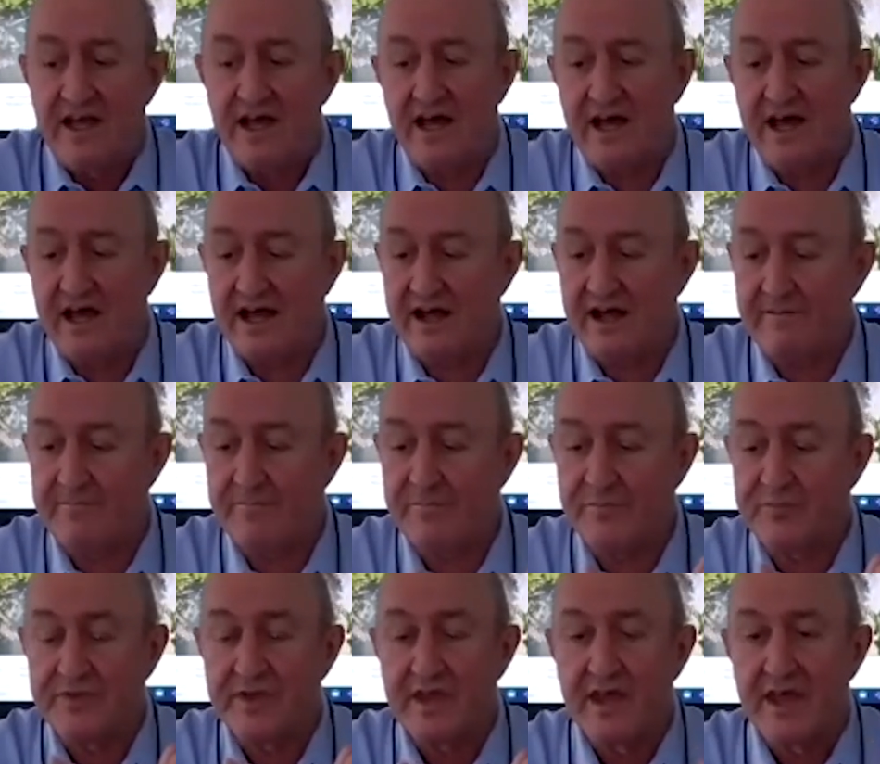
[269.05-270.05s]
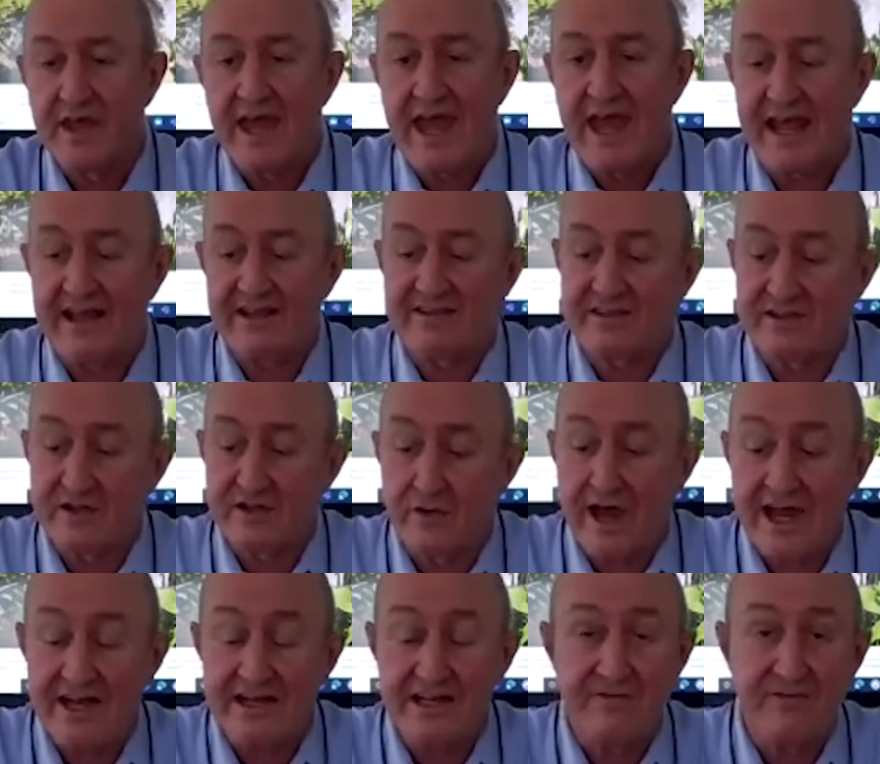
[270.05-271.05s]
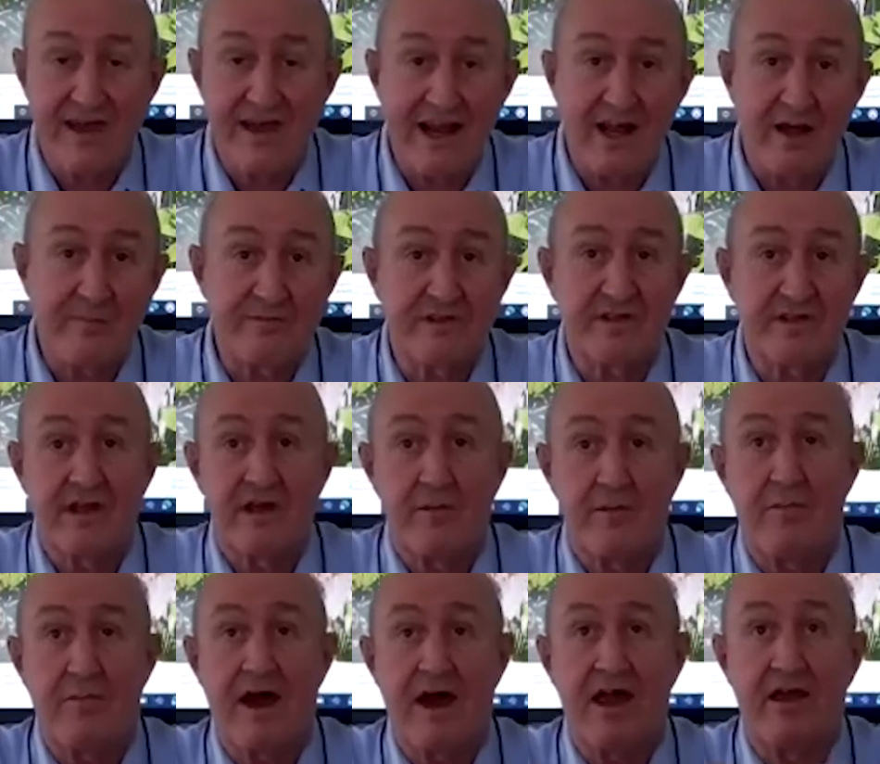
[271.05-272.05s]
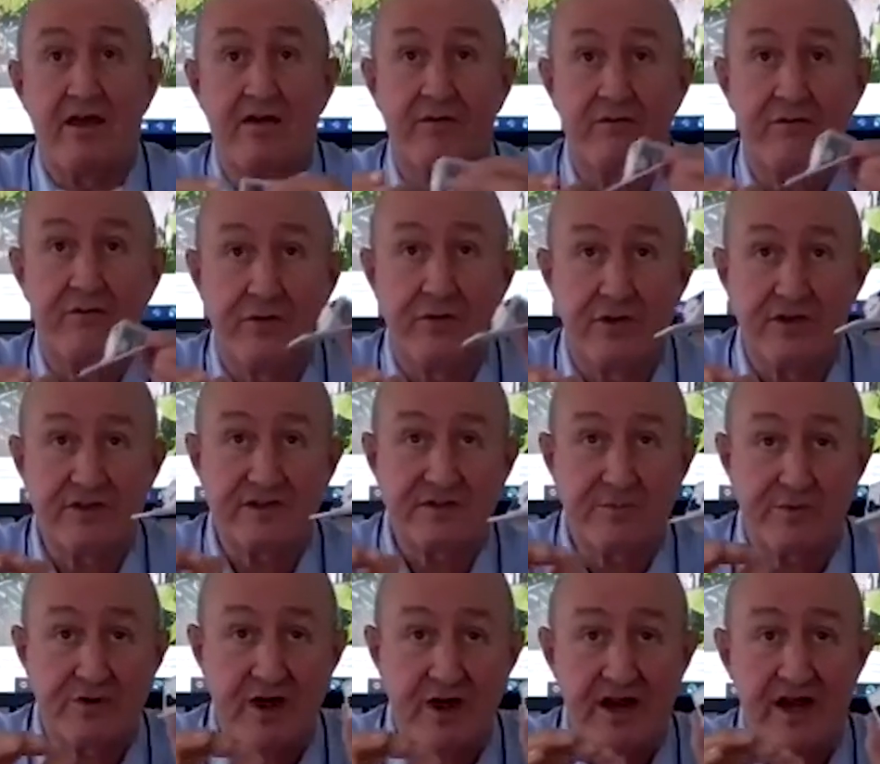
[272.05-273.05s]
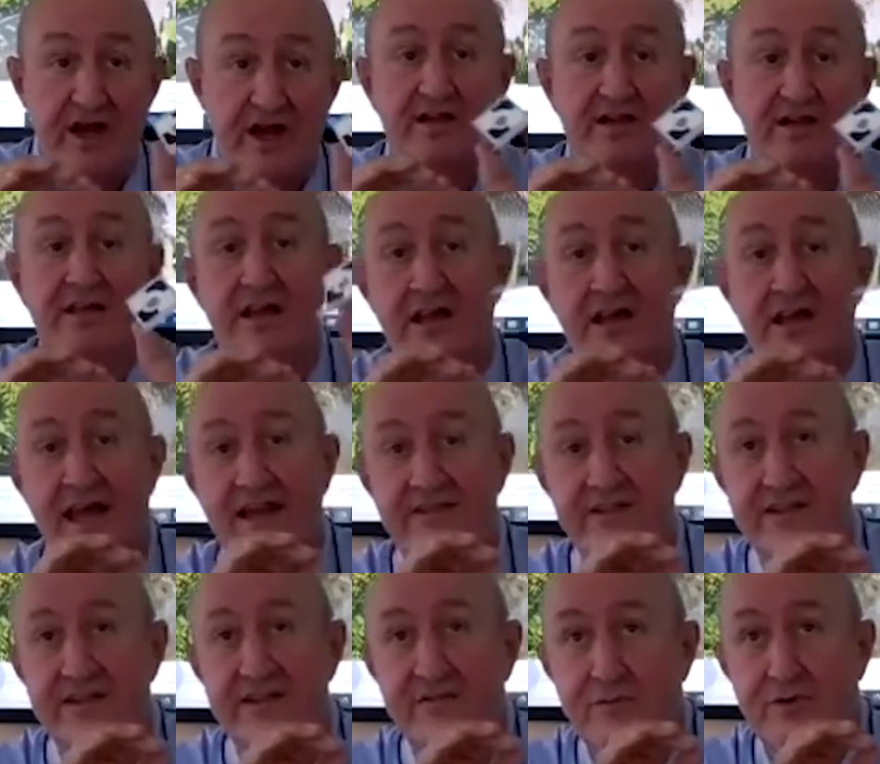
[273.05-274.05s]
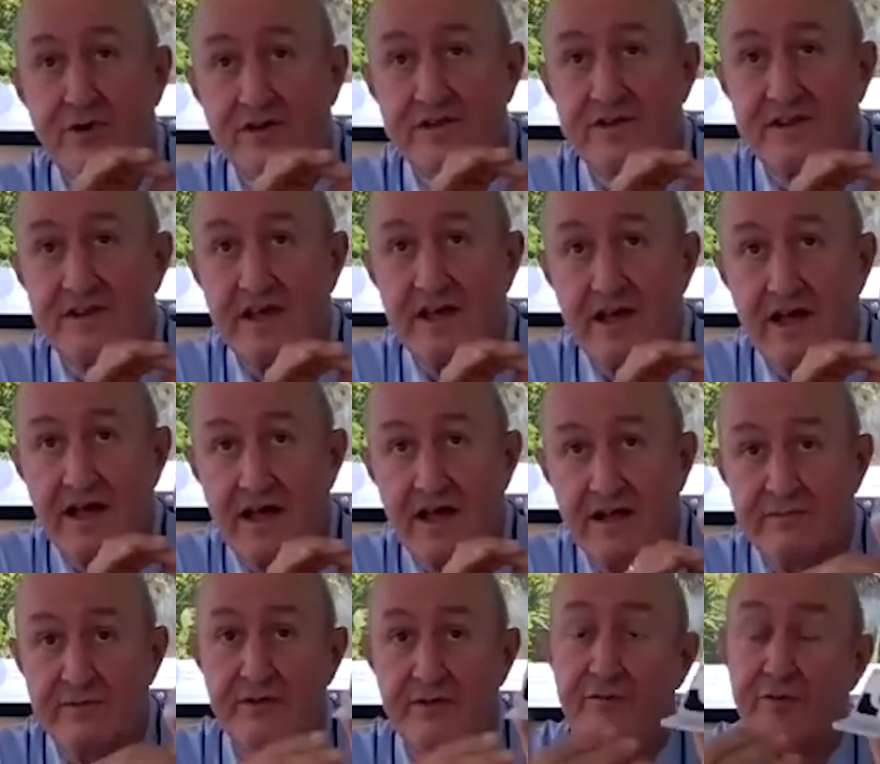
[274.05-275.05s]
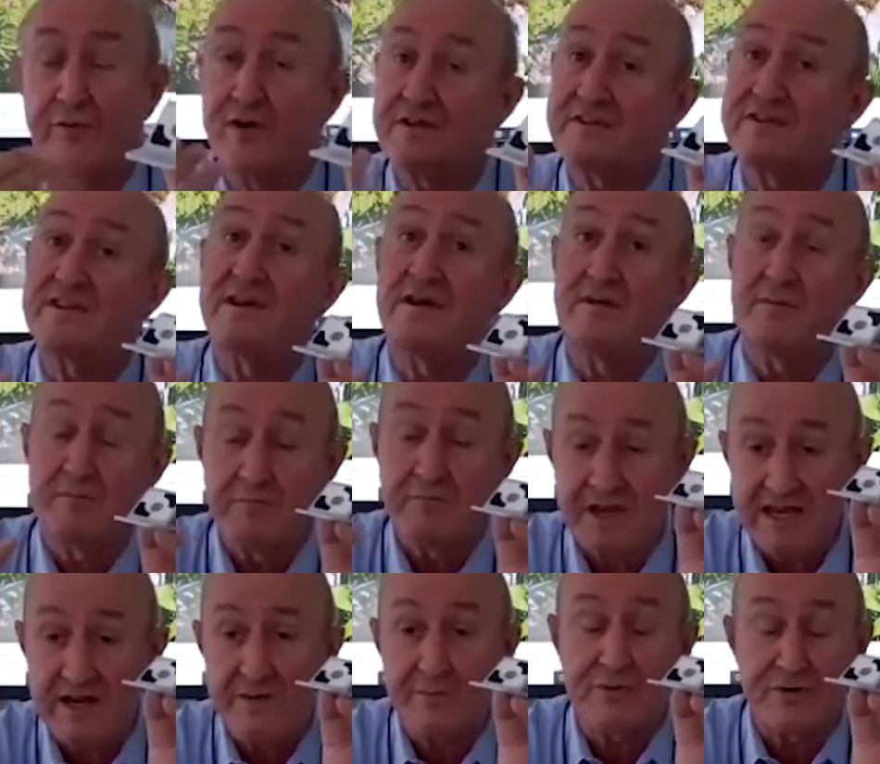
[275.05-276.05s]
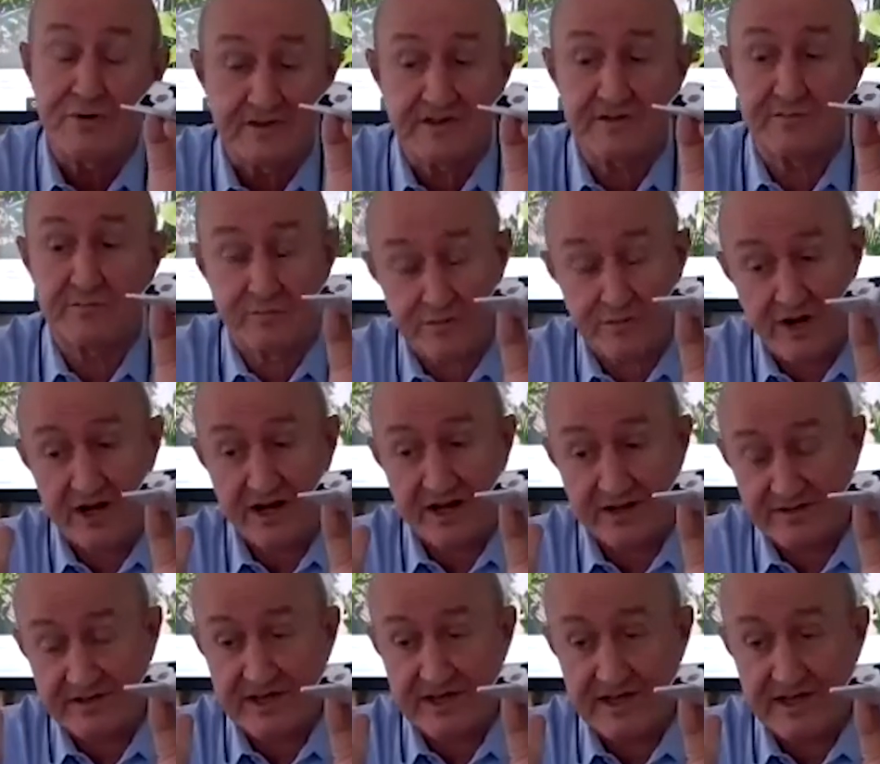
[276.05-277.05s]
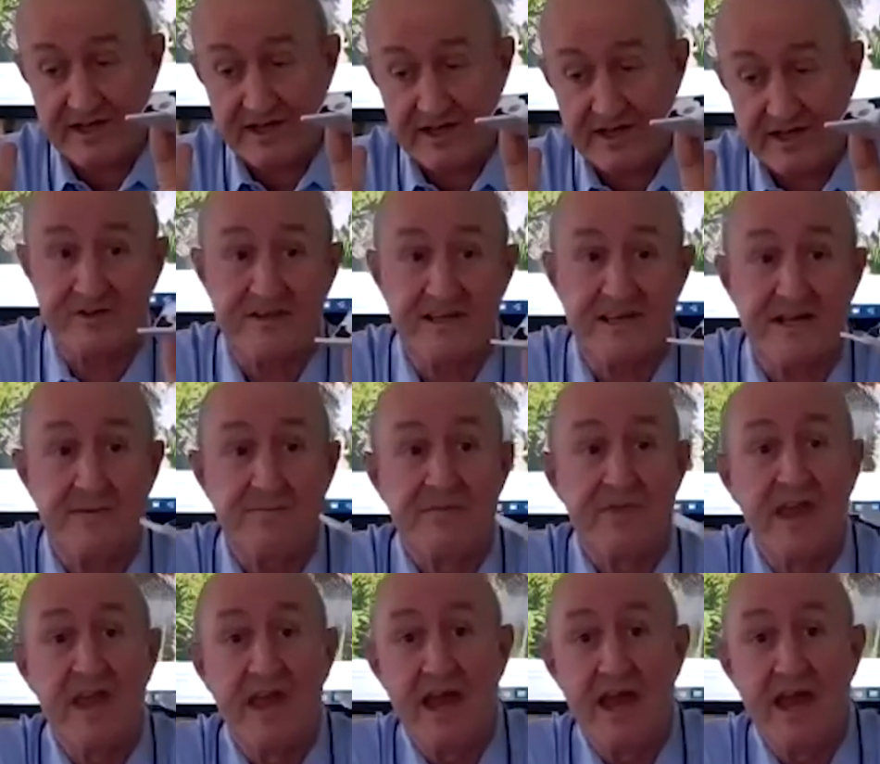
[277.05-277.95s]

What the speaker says: And so I developed my first product, and this was the first mini prism product, I have to say.